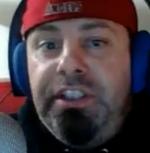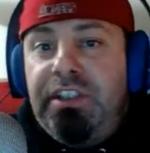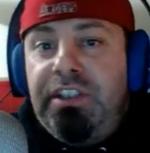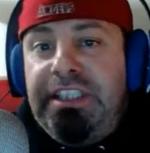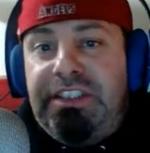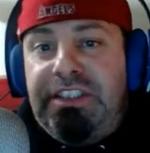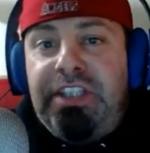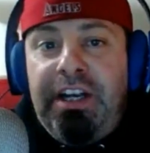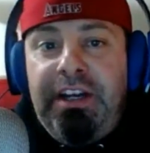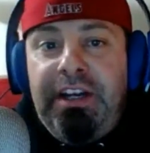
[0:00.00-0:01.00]
like sucking
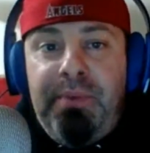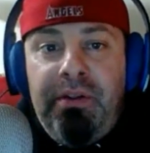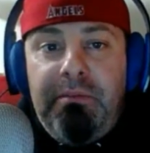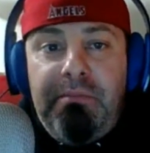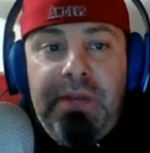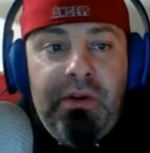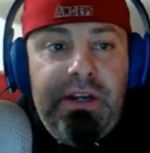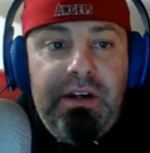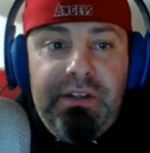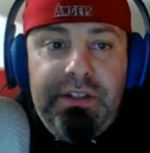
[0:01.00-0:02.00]
up all the milk and all
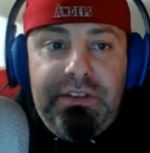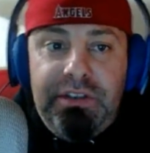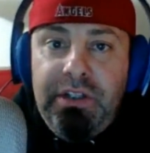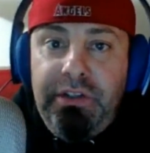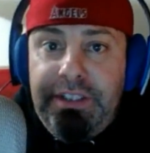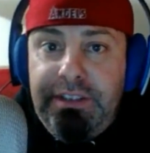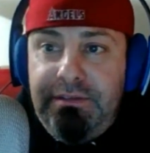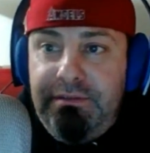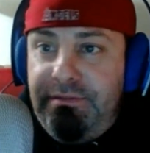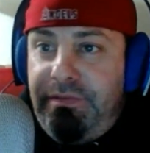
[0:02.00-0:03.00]
the sugary
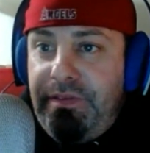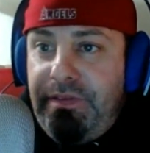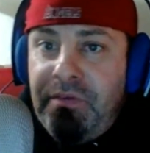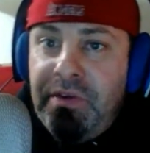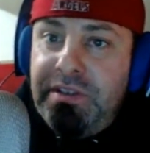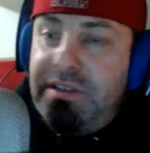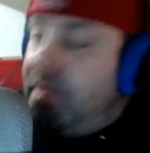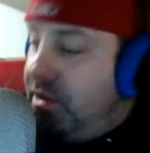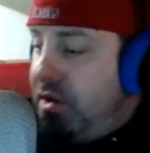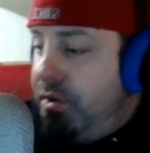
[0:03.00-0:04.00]
flavors
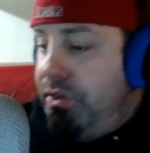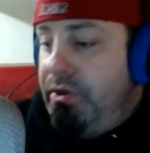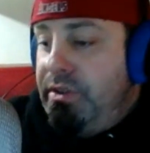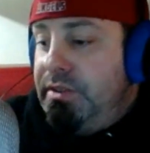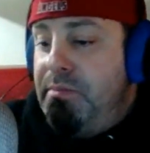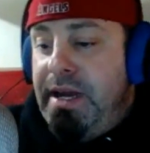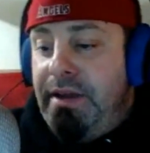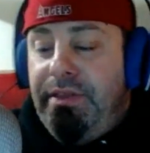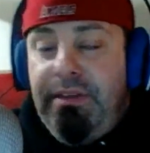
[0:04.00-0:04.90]
going through his mouth.